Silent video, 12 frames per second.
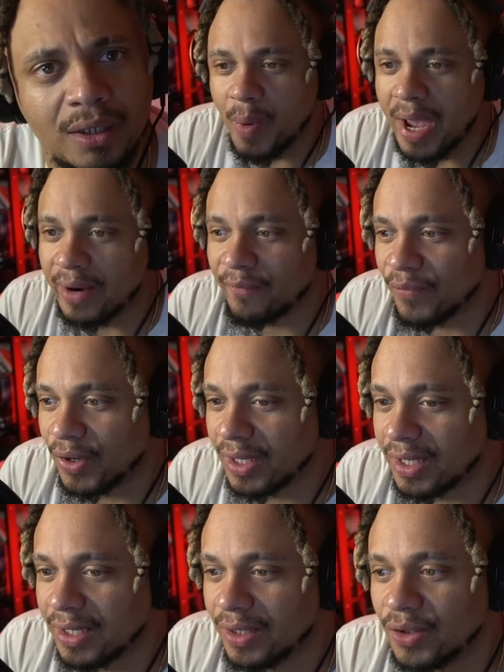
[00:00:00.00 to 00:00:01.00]
Met
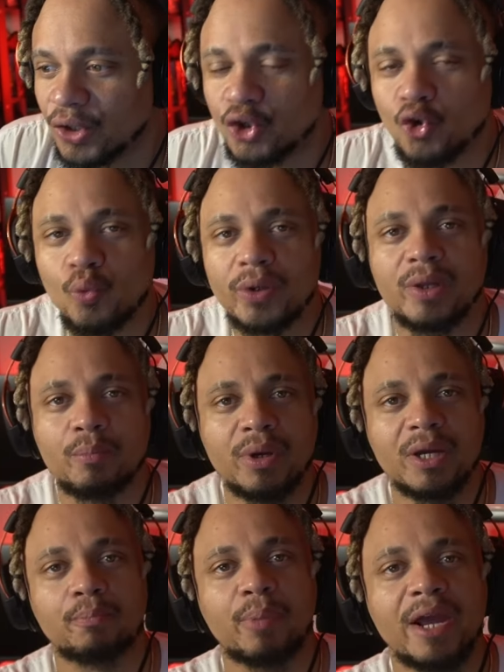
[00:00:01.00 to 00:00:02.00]
f***ing the dude with the
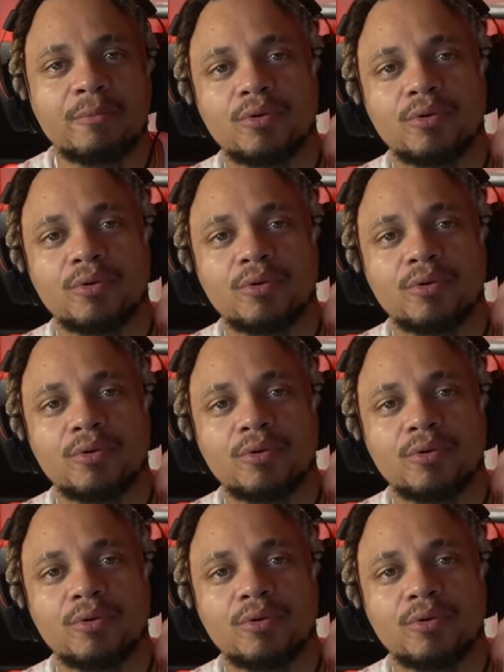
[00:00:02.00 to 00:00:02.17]
big